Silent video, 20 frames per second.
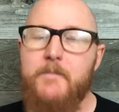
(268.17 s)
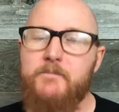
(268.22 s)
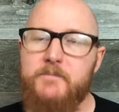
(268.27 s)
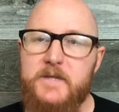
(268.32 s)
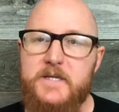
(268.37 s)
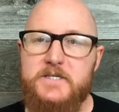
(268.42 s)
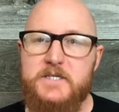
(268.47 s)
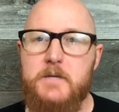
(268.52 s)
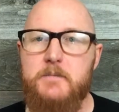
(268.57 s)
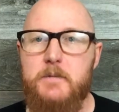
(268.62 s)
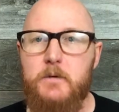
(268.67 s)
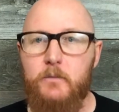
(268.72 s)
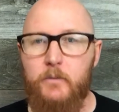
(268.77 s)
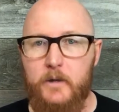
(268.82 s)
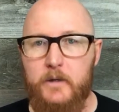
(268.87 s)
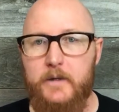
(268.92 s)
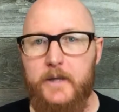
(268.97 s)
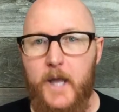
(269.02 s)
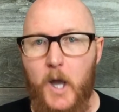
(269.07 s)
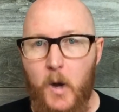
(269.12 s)
These can be
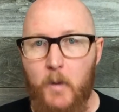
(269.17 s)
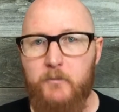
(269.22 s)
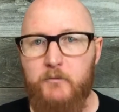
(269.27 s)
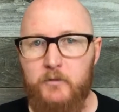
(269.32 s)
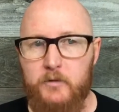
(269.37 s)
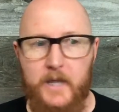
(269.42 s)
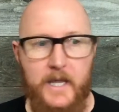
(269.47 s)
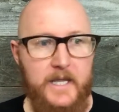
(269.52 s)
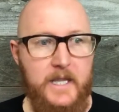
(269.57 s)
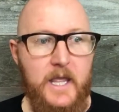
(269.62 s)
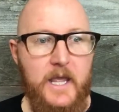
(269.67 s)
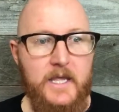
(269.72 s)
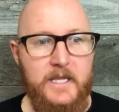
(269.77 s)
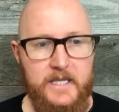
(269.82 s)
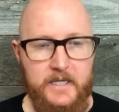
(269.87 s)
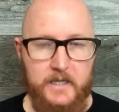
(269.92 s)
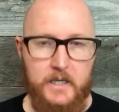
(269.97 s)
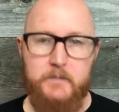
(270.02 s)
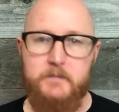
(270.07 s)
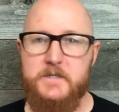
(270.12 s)
really helpful, like
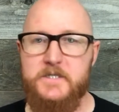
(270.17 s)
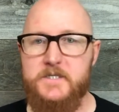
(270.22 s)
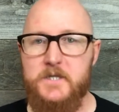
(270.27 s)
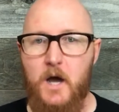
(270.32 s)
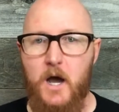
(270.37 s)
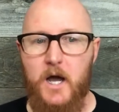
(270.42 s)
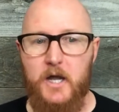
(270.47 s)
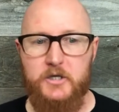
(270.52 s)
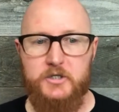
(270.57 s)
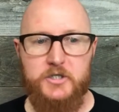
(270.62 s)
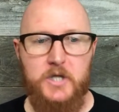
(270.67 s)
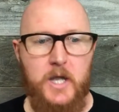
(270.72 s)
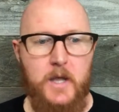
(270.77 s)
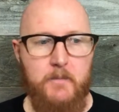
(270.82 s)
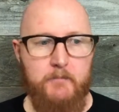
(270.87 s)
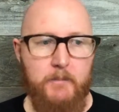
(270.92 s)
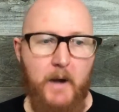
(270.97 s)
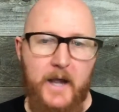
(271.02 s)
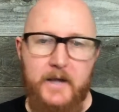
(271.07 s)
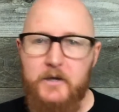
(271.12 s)
getting a massage,
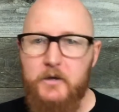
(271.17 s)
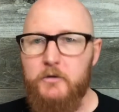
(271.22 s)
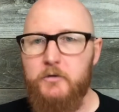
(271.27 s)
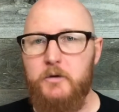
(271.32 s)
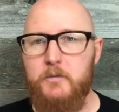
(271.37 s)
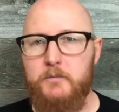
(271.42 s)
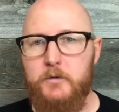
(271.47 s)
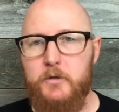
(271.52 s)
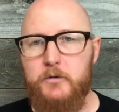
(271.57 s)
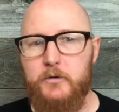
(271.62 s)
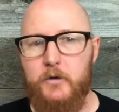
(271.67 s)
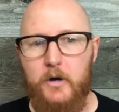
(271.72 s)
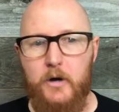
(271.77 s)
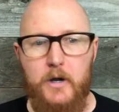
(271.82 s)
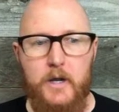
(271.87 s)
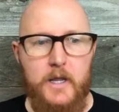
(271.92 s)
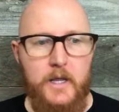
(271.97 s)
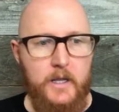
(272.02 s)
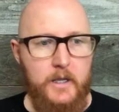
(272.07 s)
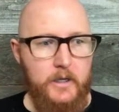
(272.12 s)
buying a new
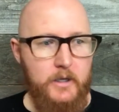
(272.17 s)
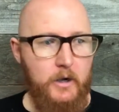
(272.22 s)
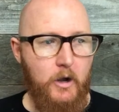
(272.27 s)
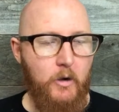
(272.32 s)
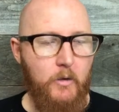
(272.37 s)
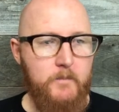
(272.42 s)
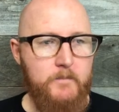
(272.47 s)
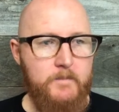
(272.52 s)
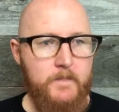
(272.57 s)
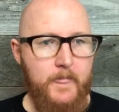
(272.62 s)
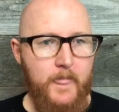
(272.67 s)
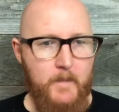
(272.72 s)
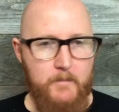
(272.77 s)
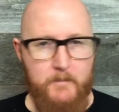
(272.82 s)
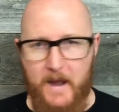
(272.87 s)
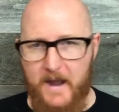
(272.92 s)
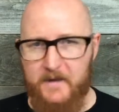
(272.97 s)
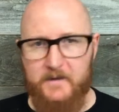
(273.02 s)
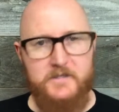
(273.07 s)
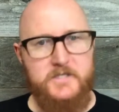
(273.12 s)
computer, you know,
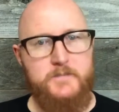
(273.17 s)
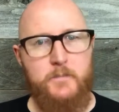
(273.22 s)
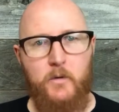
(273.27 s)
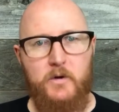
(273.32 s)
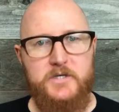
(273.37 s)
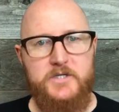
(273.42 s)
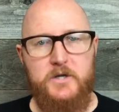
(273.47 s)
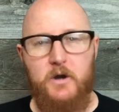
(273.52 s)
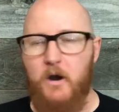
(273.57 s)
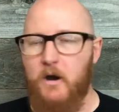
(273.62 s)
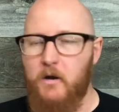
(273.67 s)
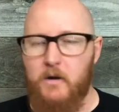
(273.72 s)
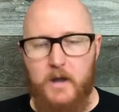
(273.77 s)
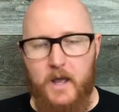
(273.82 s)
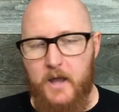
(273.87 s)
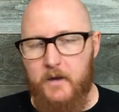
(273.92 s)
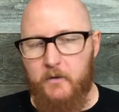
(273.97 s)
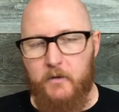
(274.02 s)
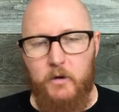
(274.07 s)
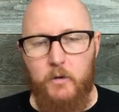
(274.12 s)
buying a sports car,
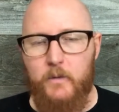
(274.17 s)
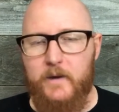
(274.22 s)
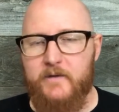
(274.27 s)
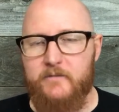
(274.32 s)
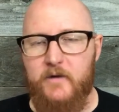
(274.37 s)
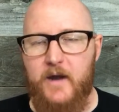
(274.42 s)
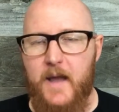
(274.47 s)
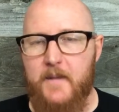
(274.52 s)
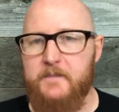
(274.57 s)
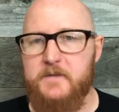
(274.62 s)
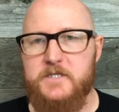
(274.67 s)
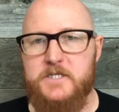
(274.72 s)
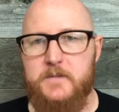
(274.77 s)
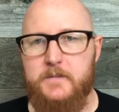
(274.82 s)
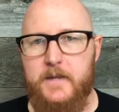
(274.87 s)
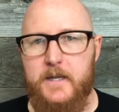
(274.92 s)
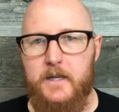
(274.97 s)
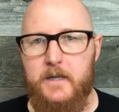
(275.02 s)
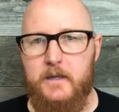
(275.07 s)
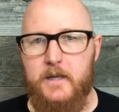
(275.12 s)
I don't know, whatever happens to
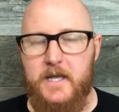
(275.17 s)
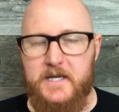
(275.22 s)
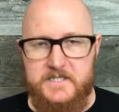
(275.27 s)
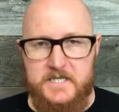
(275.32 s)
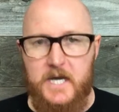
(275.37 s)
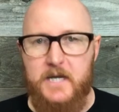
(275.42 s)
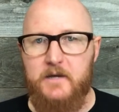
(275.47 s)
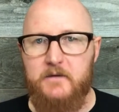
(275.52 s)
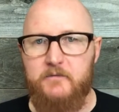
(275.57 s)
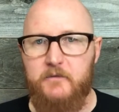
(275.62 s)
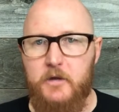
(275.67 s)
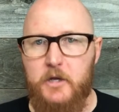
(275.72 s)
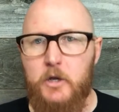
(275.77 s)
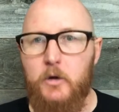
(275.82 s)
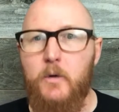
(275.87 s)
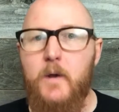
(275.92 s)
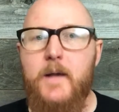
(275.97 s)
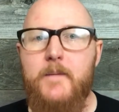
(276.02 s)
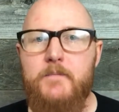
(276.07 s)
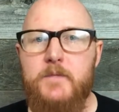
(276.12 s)
be exciting for
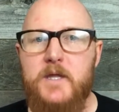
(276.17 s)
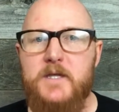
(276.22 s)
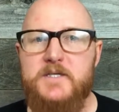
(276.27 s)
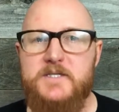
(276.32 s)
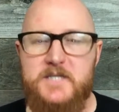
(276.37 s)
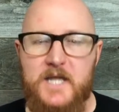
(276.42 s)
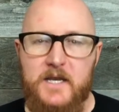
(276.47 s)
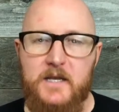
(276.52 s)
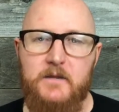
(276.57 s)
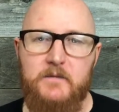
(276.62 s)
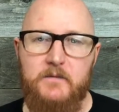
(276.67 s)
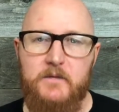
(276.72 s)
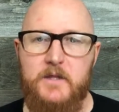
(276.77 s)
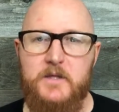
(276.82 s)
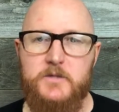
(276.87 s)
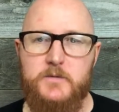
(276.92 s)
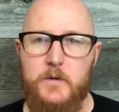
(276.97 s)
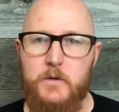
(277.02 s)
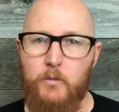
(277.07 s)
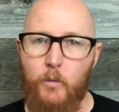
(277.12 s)
you, setting
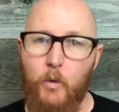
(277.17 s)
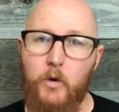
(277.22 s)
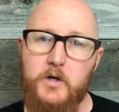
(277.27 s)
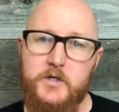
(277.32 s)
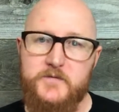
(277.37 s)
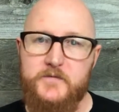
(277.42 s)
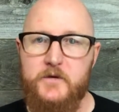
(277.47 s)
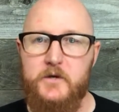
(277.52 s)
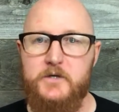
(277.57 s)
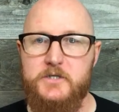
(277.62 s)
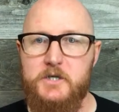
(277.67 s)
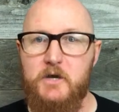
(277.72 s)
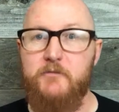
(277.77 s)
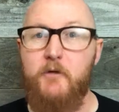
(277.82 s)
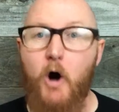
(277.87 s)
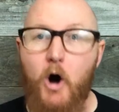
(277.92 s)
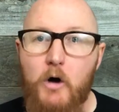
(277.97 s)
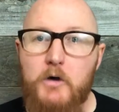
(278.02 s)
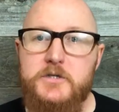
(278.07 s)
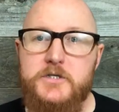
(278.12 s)
these rewards for yourself
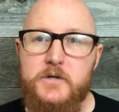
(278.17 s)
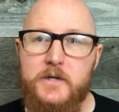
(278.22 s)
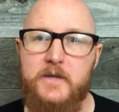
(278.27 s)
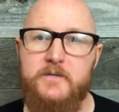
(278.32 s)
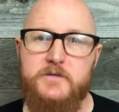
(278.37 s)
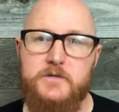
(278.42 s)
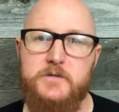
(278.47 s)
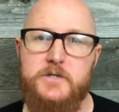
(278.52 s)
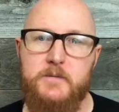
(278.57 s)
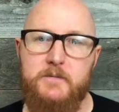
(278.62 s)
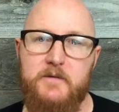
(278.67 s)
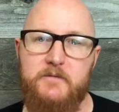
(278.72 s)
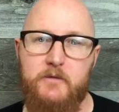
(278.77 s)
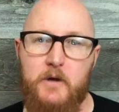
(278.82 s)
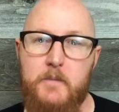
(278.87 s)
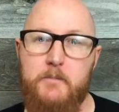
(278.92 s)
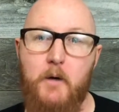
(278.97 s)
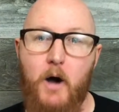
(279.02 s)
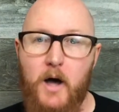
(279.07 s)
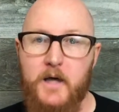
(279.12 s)
also gives you something
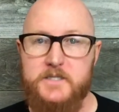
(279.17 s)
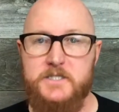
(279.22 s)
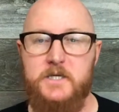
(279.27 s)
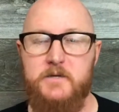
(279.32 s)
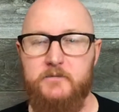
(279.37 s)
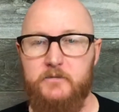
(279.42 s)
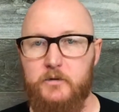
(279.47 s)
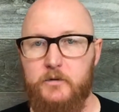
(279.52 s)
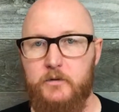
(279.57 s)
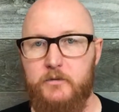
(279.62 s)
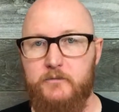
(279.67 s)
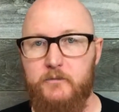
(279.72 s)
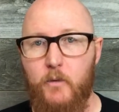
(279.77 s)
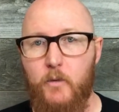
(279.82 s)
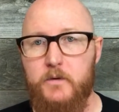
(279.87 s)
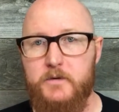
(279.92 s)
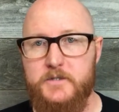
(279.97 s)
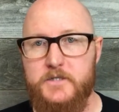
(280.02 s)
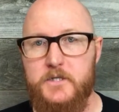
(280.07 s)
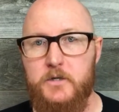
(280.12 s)
very positive to look
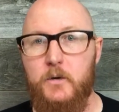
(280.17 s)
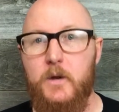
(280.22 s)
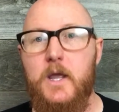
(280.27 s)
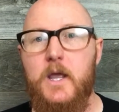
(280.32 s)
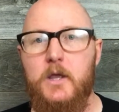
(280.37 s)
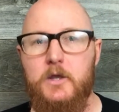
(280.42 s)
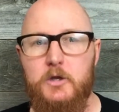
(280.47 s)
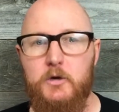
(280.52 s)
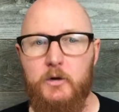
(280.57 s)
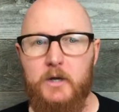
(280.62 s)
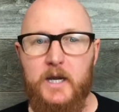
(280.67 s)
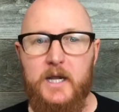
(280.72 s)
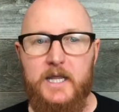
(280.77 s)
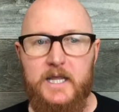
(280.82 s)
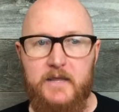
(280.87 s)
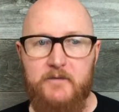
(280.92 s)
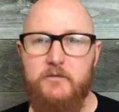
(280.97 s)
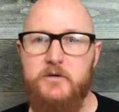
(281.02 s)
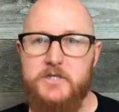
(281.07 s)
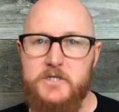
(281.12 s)
forward to. You're going to
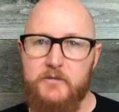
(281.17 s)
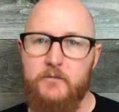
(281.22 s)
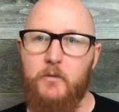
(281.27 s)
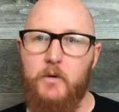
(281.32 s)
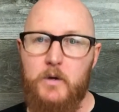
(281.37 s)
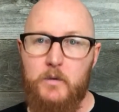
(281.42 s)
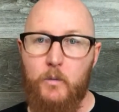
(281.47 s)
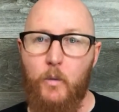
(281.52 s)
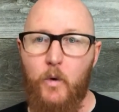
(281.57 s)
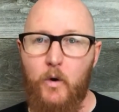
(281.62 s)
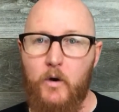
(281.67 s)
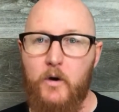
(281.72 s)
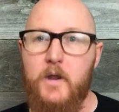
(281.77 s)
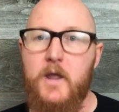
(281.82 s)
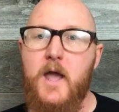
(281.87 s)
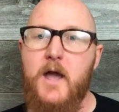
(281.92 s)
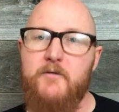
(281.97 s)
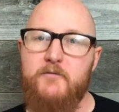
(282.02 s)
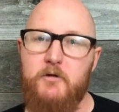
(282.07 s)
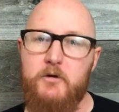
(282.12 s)
give yourself a reward
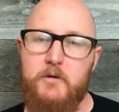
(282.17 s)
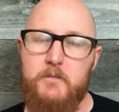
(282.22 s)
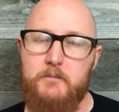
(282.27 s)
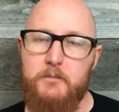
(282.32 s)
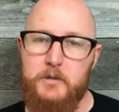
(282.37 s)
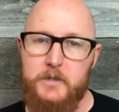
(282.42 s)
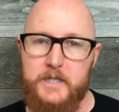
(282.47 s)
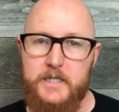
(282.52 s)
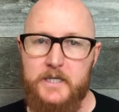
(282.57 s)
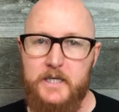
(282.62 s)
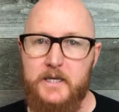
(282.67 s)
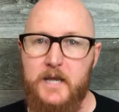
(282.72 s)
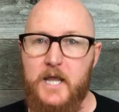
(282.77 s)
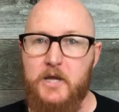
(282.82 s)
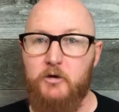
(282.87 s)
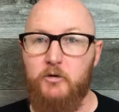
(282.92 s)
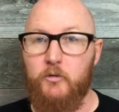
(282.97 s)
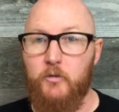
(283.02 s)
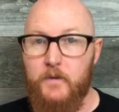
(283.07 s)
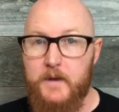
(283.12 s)
for completing
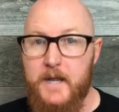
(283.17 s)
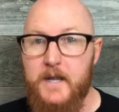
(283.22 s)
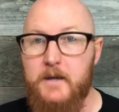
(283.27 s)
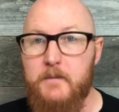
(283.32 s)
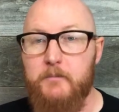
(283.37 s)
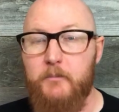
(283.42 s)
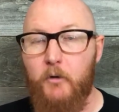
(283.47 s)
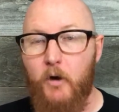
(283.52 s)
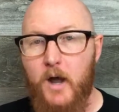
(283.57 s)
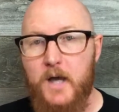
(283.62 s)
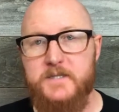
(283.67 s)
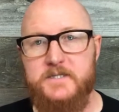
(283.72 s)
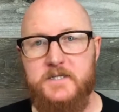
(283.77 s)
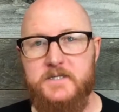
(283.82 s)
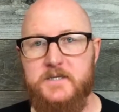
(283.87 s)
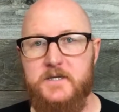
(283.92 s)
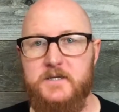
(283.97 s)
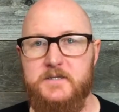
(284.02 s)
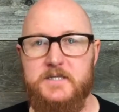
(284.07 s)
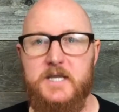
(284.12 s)
and creating
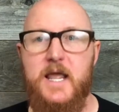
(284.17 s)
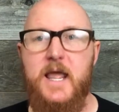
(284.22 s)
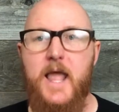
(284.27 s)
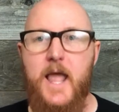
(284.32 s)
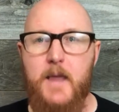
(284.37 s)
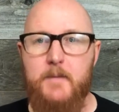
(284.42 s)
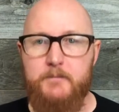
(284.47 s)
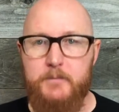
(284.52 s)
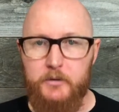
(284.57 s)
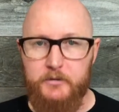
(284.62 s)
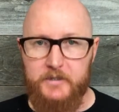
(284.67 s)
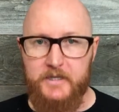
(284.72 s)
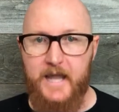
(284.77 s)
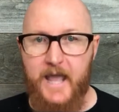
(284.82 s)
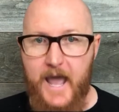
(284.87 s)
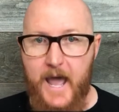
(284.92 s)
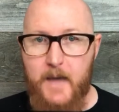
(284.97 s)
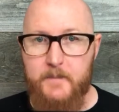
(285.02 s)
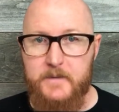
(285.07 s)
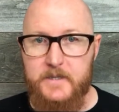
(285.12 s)
processes and building
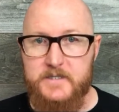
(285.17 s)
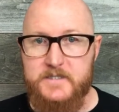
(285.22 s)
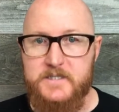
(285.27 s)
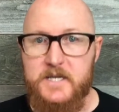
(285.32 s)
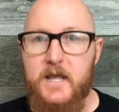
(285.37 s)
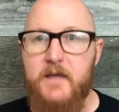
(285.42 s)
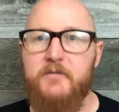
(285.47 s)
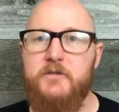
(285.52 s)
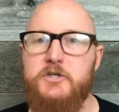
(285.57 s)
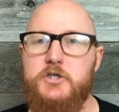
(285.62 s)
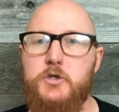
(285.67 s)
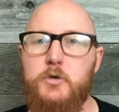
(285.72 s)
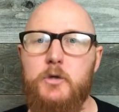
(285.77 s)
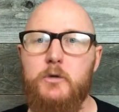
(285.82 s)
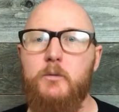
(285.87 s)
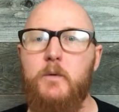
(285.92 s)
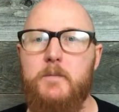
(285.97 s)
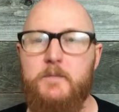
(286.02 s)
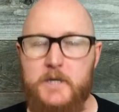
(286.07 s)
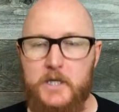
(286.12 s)
habits that you
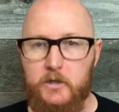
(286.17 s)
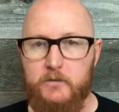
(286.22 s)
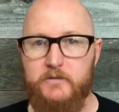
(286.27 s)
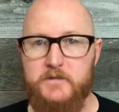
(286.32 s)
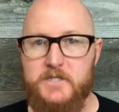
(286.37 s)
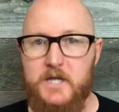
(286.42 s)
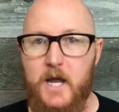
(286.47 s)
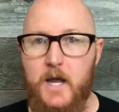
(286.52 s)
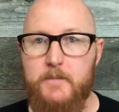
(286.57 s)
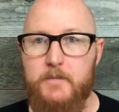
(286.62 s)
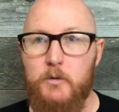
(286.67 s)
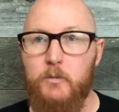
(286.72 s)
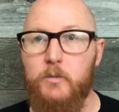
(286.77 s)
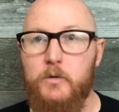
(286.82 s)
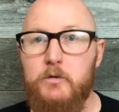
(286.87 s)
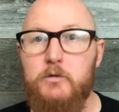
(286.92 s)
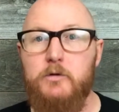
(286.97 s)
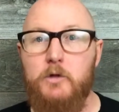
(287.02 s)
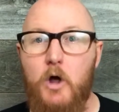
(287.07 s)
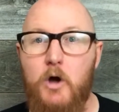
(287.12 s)
can repeat over time that
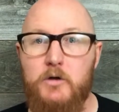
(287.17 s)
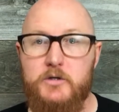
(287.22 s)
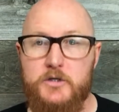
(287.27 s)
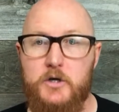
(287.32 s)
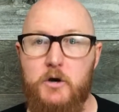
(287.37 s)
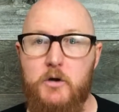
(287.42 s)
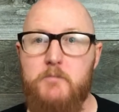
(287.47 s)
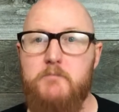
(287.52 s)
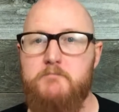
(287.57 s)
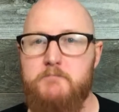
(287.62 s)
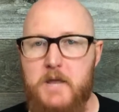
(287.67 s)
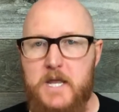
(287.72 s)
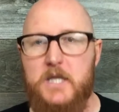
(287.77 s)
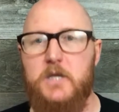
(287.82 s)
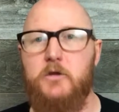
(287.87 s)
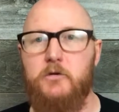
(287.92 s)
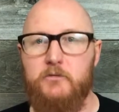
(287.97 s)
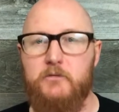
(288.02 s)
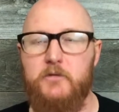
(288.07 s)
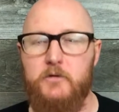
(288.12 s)
will long term
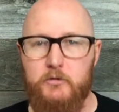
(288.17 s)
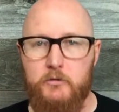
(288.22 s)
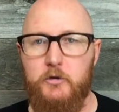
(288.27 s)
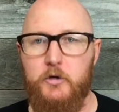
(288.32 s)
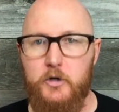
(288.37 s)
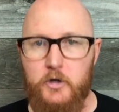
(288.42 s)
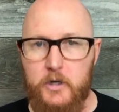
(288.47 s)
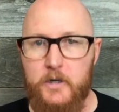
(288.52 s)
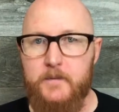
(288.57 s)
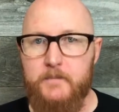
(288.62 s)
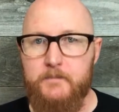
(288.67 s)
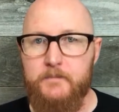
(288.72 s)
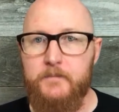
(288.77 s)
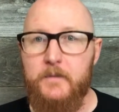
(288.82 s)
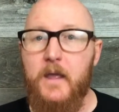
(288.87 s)
make you feel good.